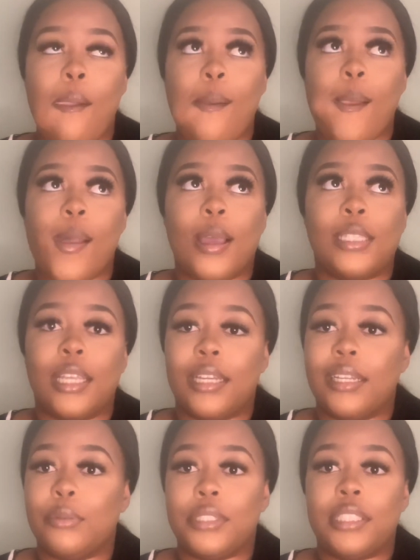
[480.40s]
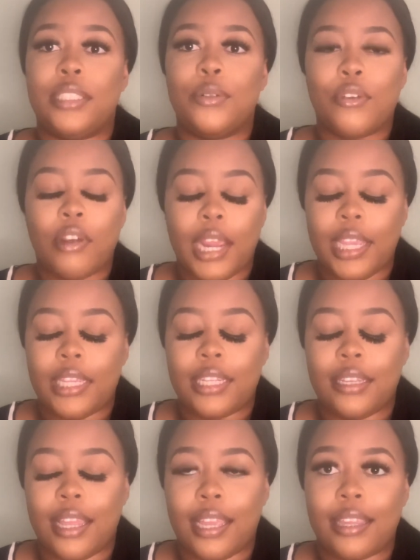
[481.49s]
and I was still
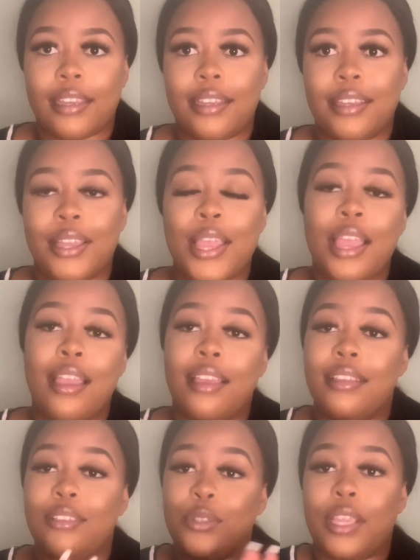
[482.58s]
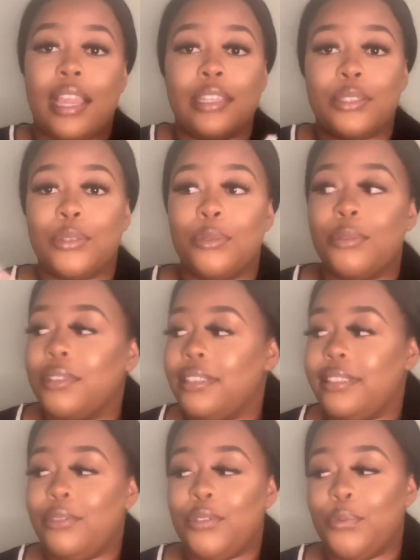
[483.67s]
crying. Like, you guys saw
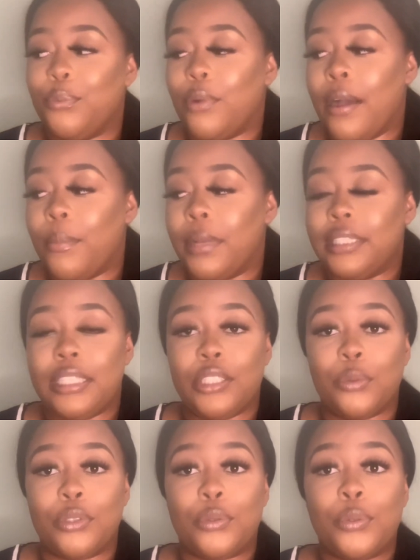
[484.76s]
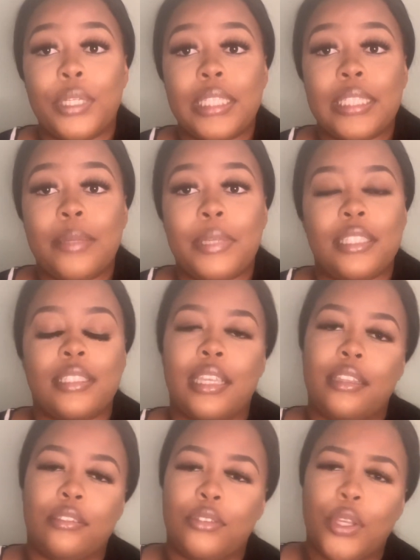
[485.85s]
while my teacher was talking to me,
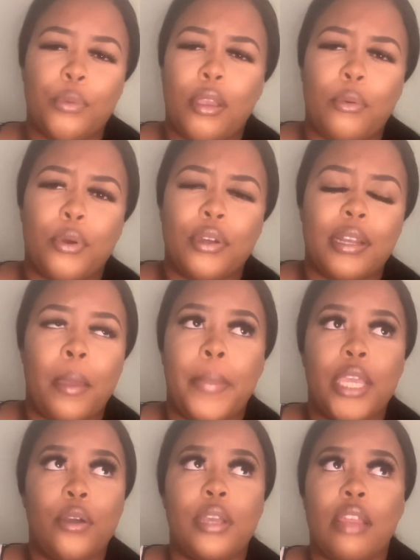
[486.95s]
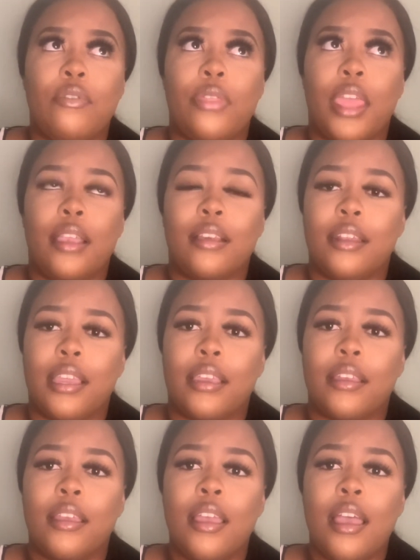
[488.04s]
saying, don't worry, we're gonna appeal and everything.
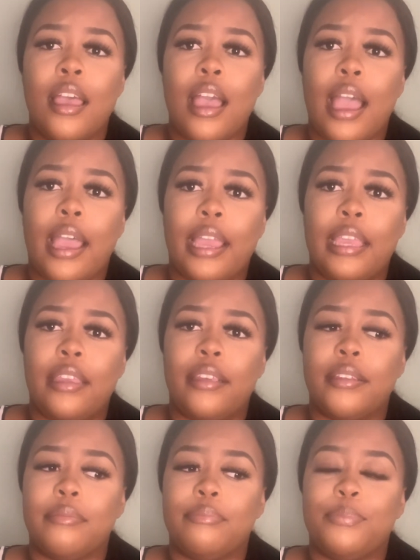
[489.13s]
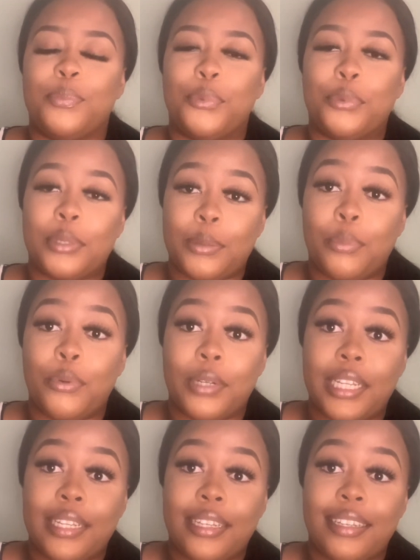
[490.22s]
Like, I was
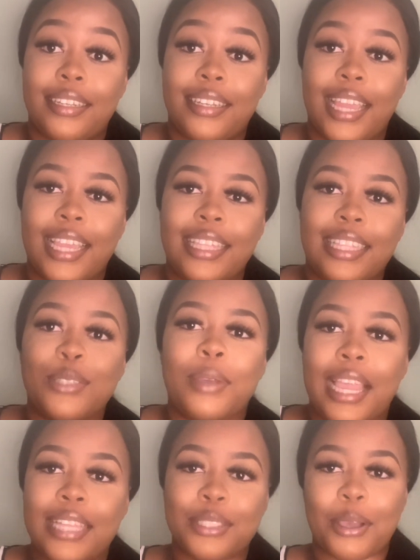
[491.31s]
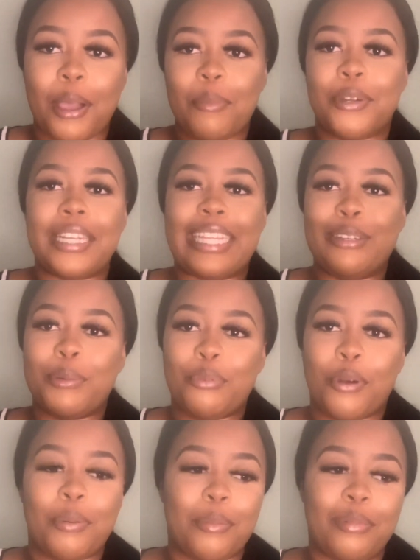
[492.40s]
bawling. Like, that's why I had to come on and look
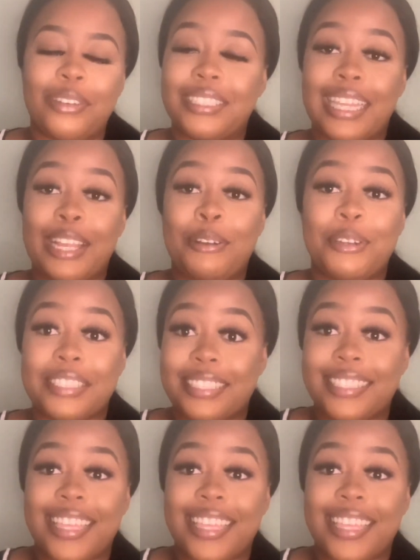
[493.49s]
proper, because I didn't